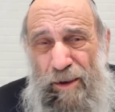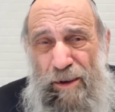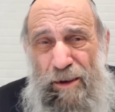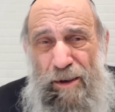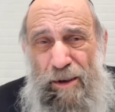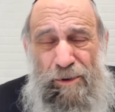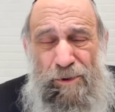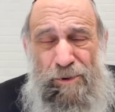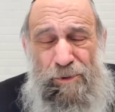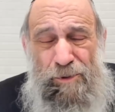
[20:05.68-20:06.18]

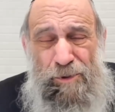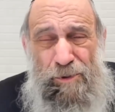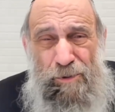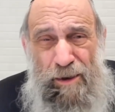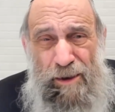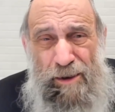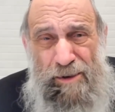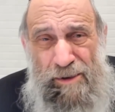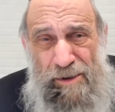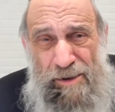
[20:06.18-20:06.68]
character
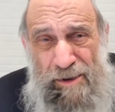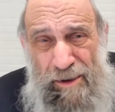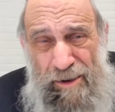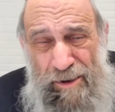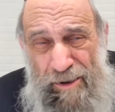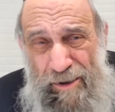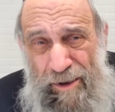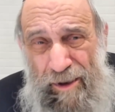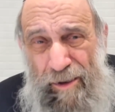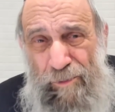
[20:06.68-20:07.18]
traits,
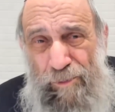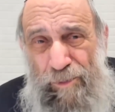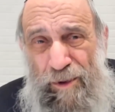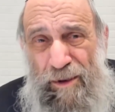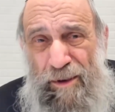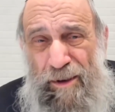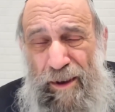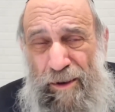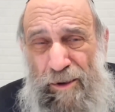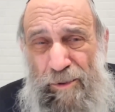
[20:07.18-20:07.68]
and
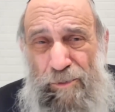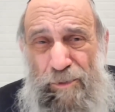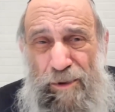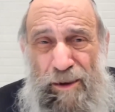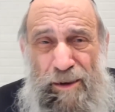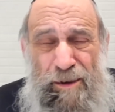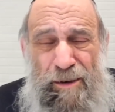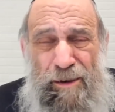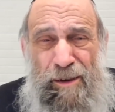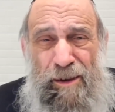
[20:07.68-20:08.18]
be like
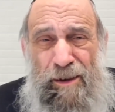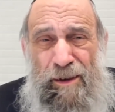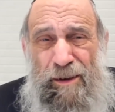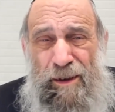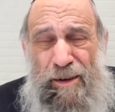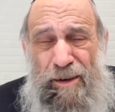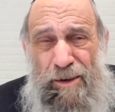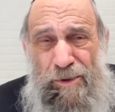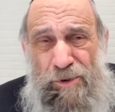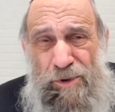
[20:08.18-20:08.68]
me,
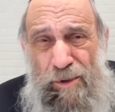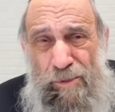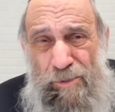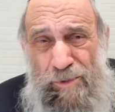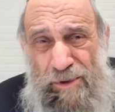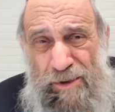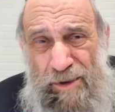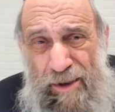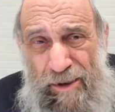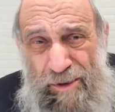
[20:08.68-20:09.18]
like
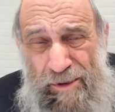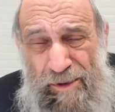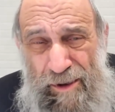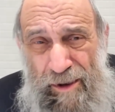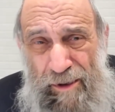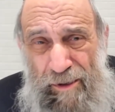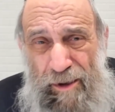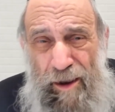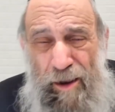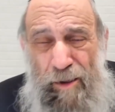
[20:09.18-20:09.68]
Hashem
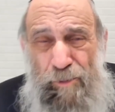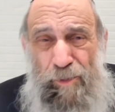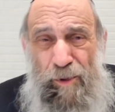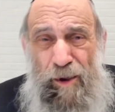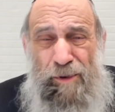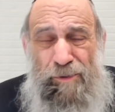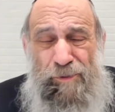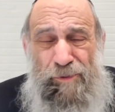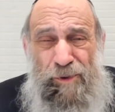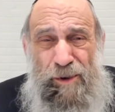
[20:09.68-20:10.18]
says,
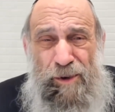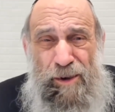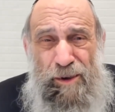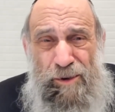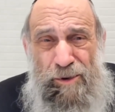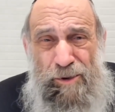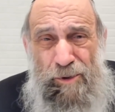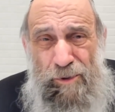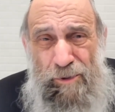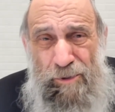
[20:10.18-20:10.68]
above
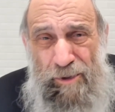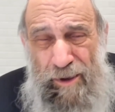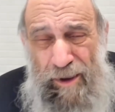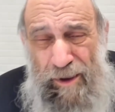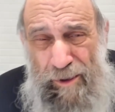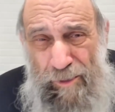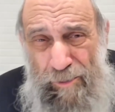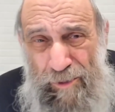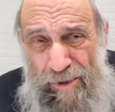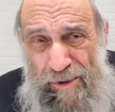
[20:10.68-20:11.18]
your
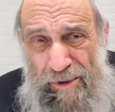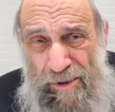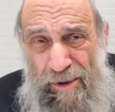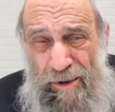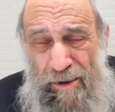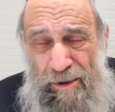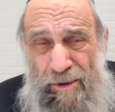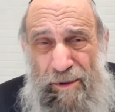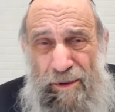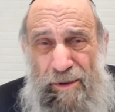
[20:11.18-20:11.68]

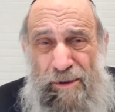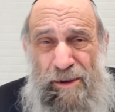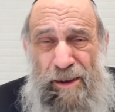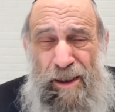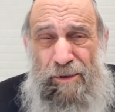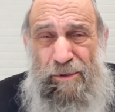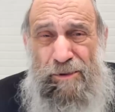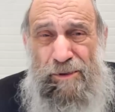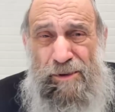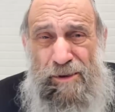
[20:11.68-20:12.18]
animalistic
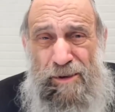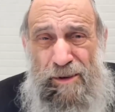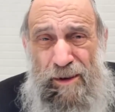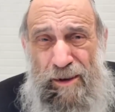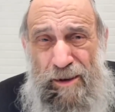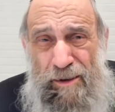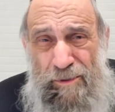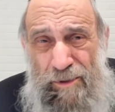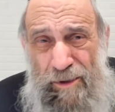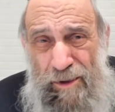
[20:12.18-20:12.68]
desires
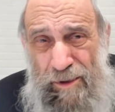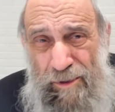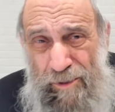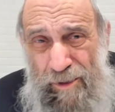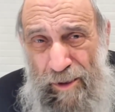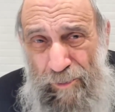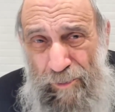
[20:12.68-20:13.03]
and